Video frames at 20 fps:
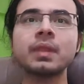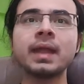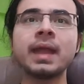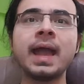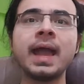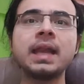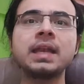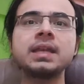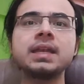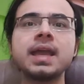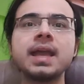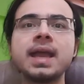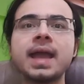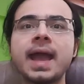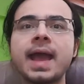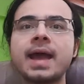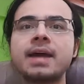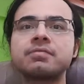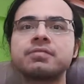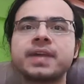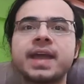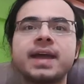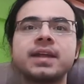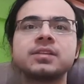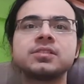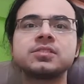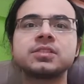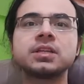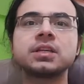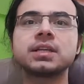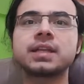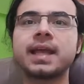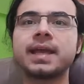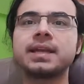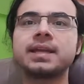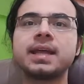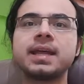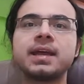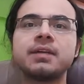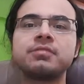and they have cancelled,
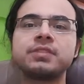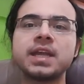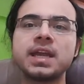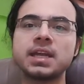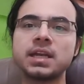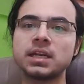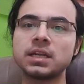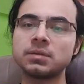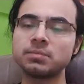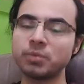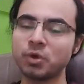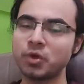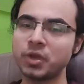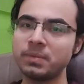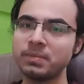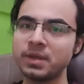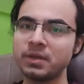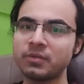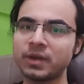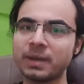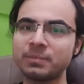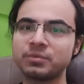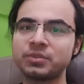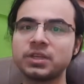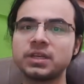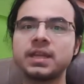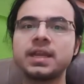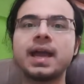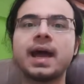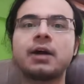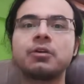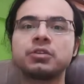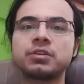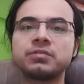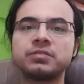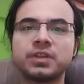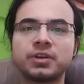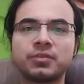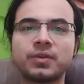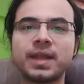they have taken Bohemian Rhapsody out
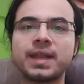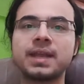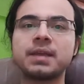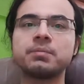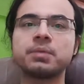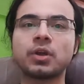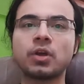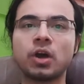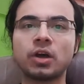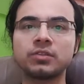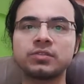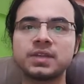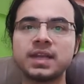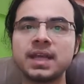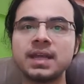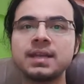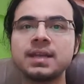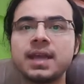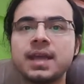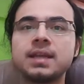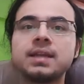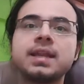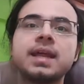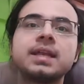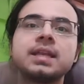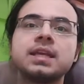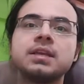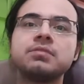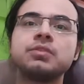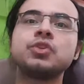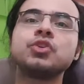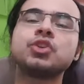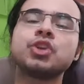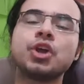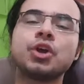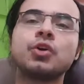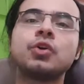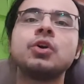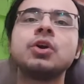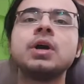of the running because they think that even
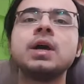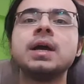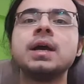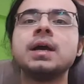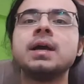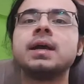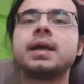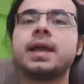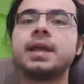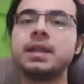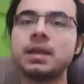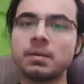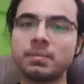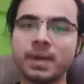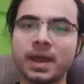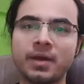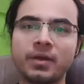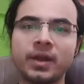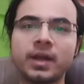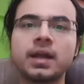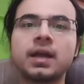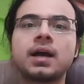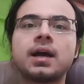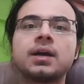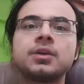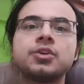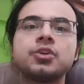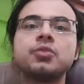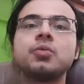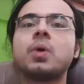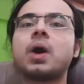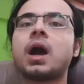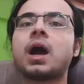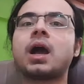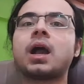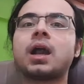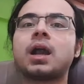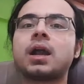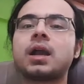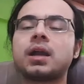though in America you
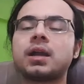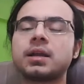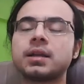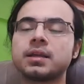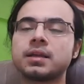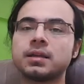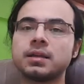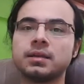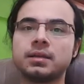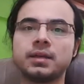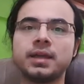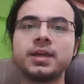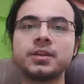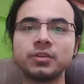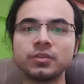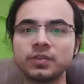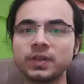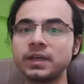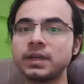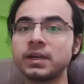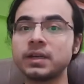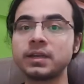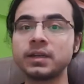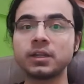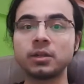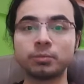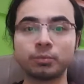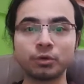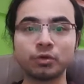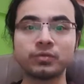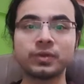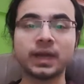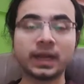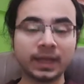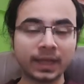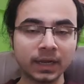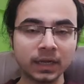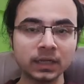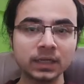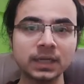are innocent until proven
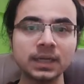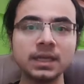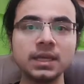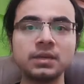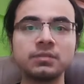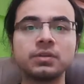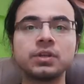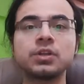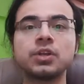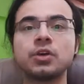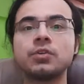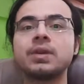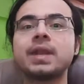guilty, even though